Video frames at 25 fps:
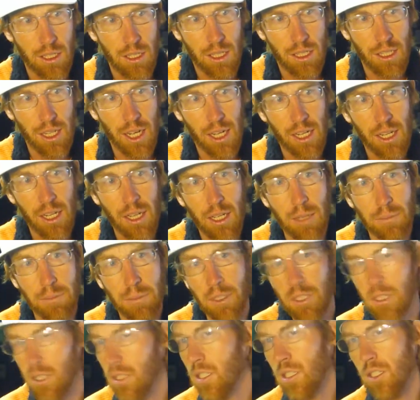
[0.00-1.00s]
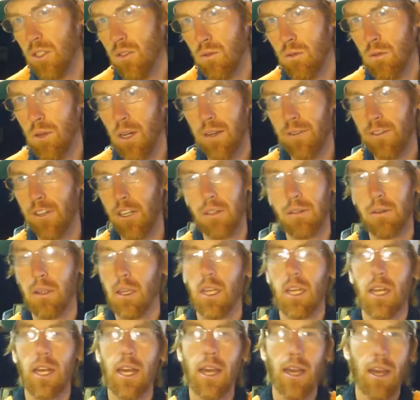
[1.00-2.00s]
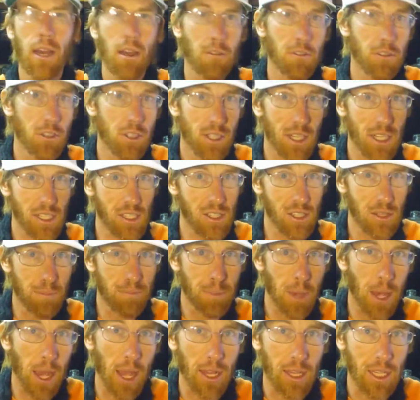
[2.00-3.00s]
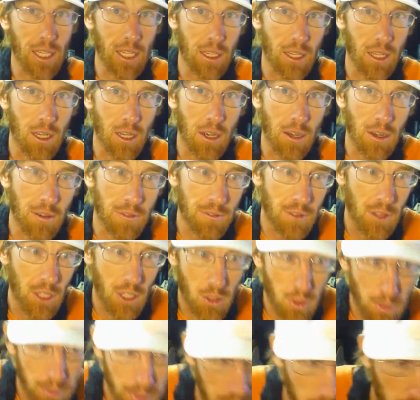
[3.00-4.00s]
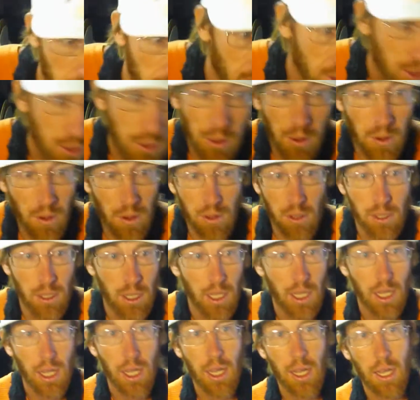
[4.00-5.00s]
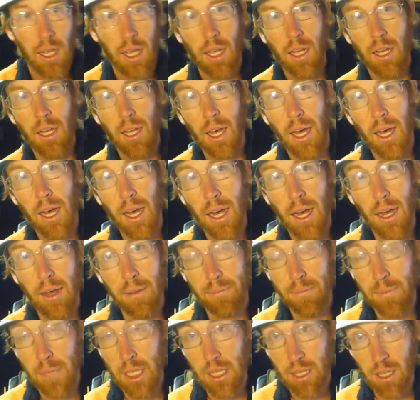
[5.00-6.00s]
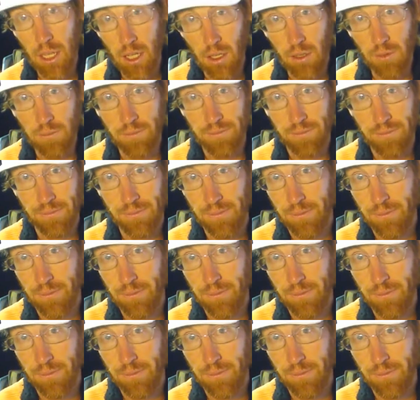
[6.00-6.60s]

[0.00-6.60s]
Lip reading: Yiannopoulos, whatever, ever since the banning of the Twitter troll Milo,